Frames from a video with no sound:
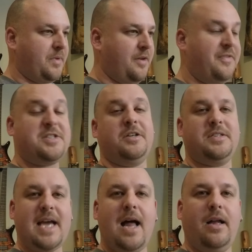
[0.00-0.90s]
physical
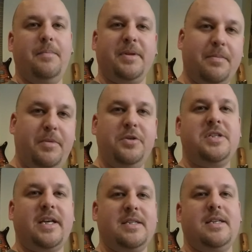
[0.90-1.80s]
talent, but the
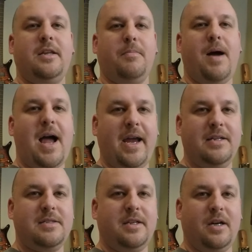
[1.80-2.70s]
music is in their
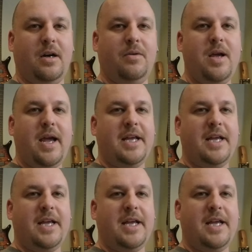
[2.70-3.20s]
minds, you know?